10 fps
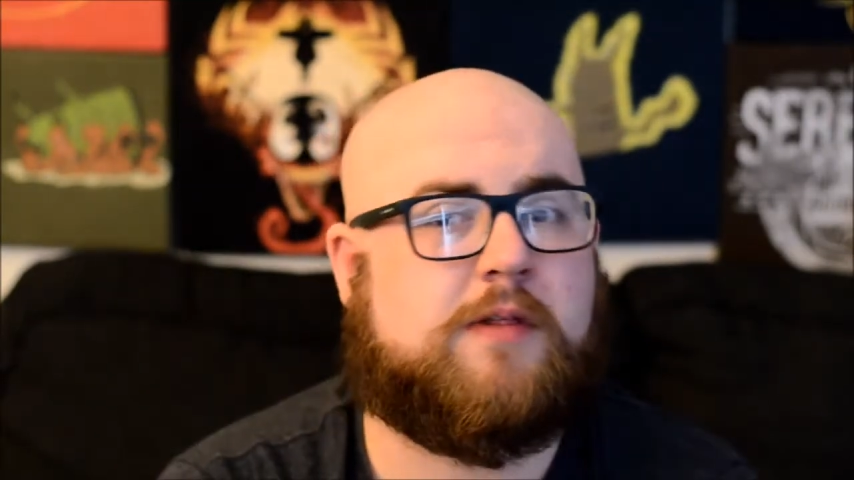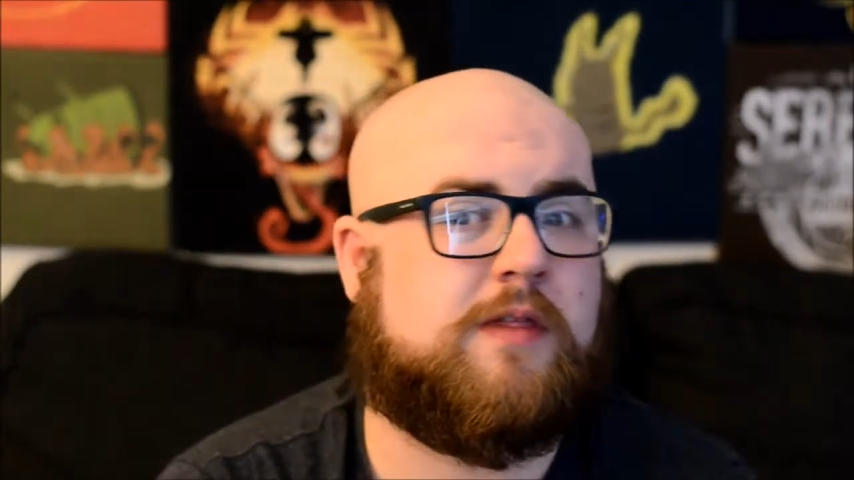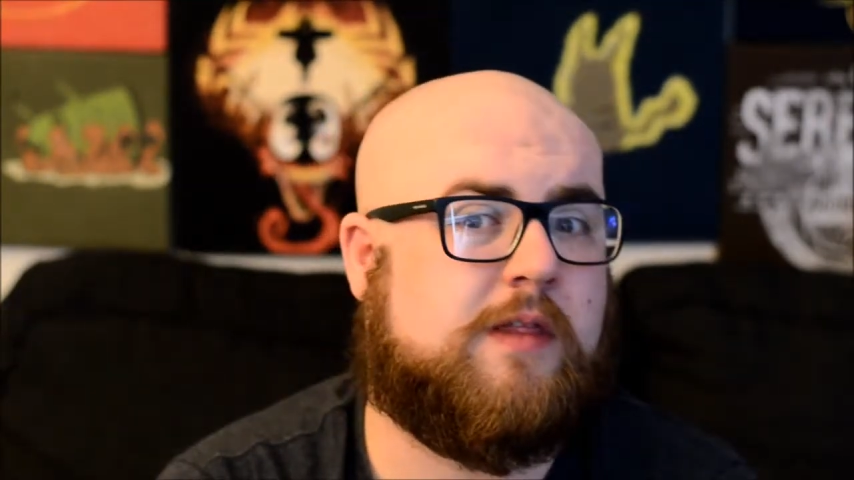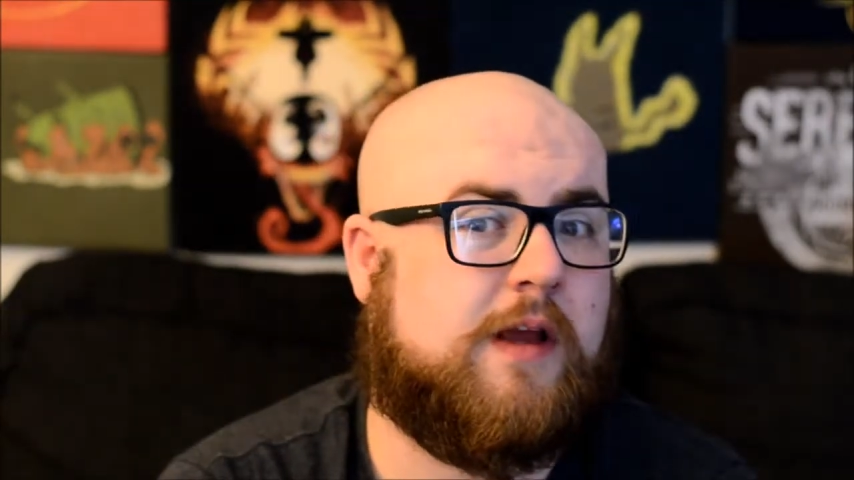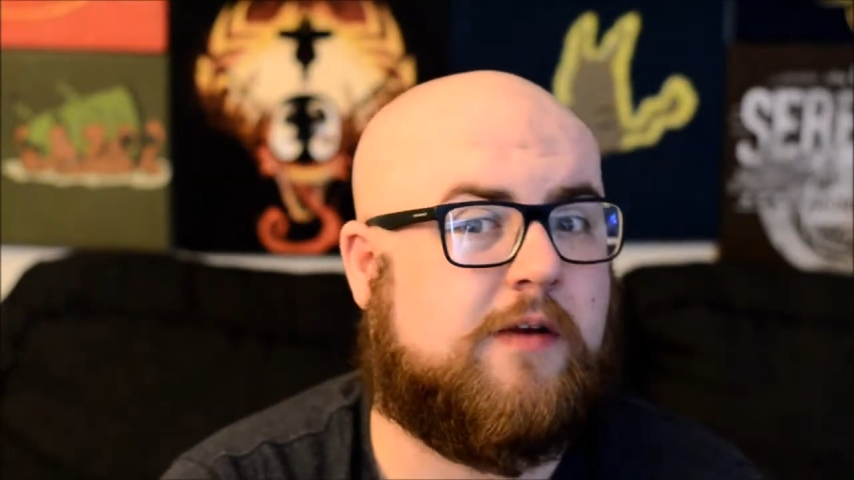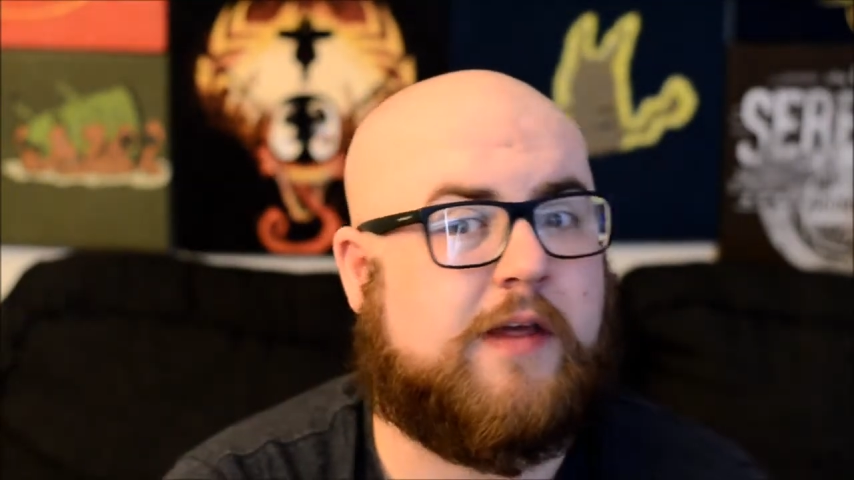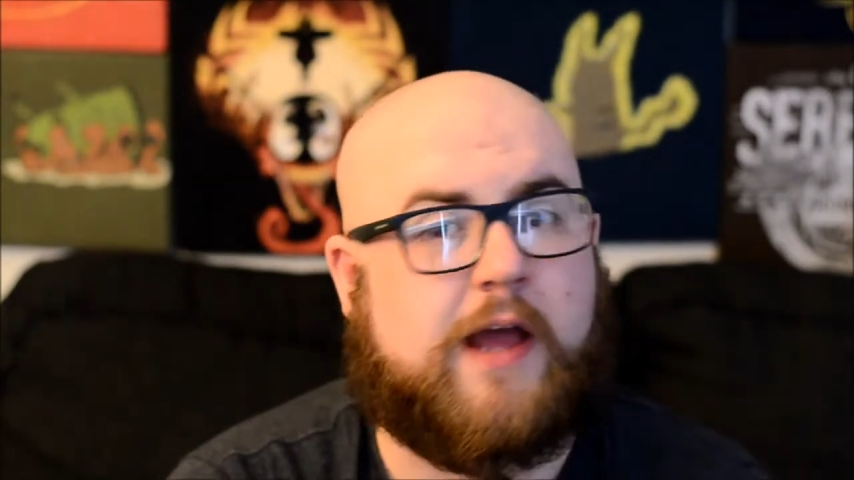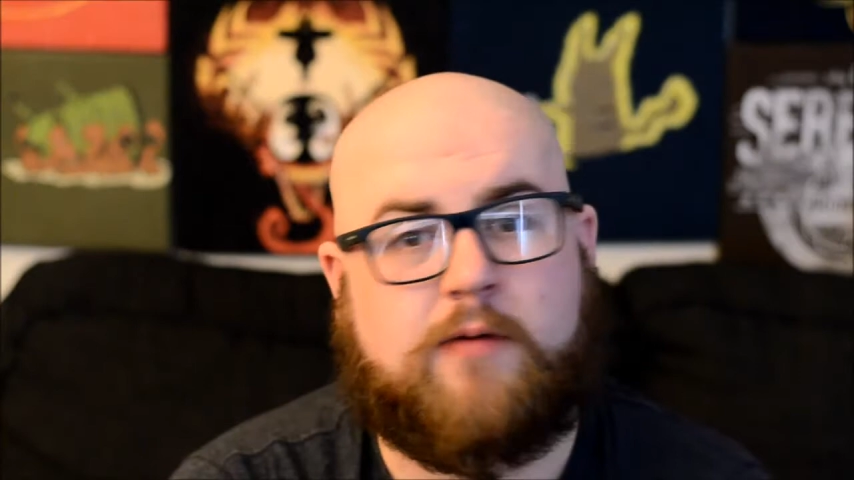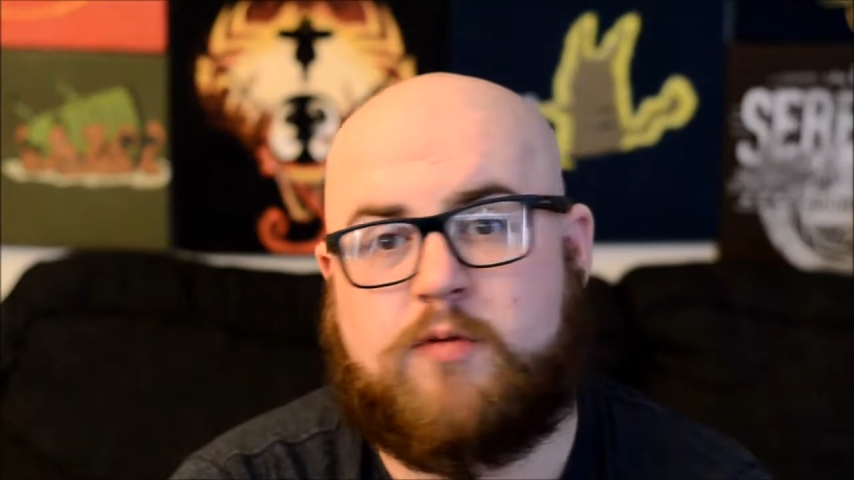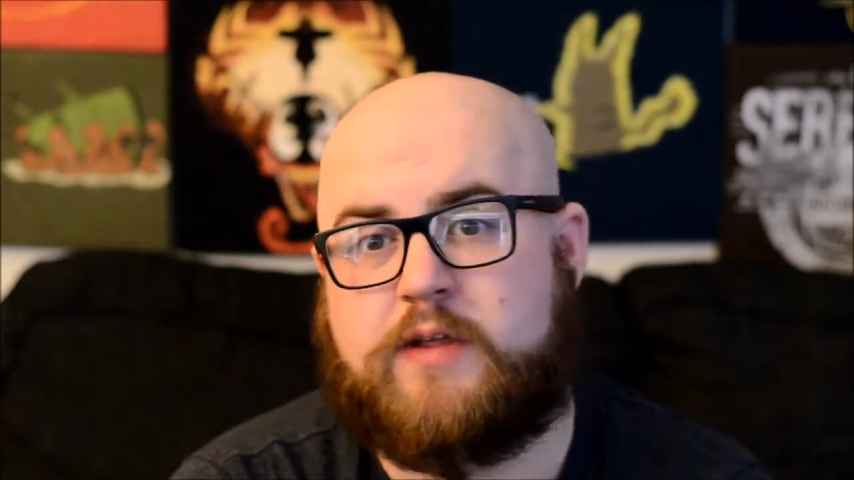near the
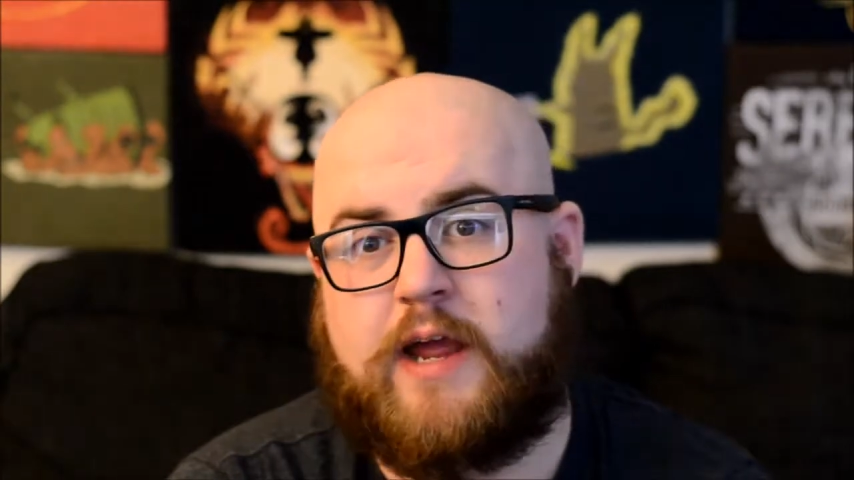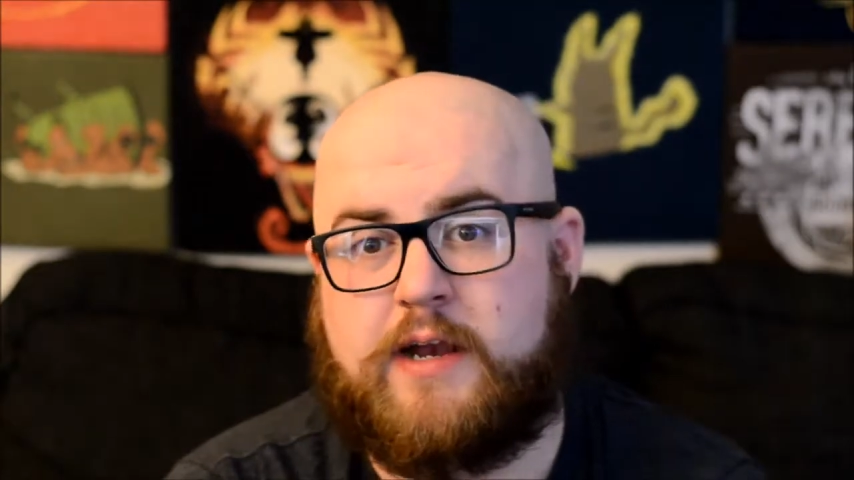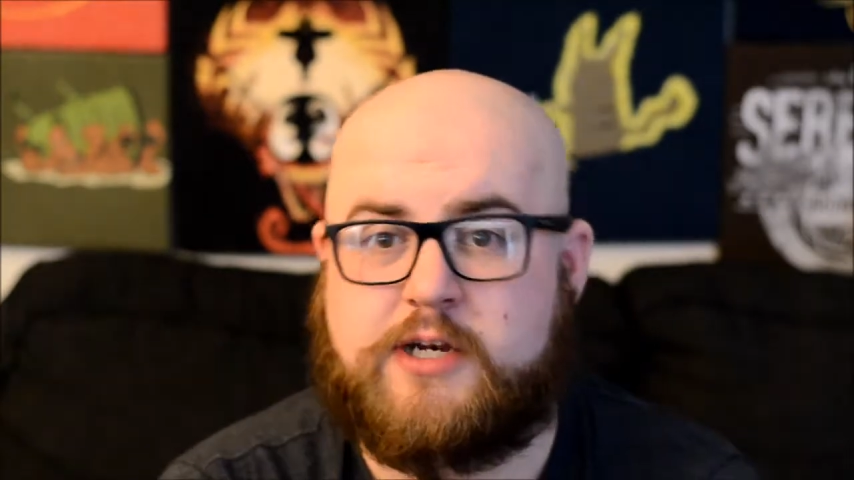end with Caden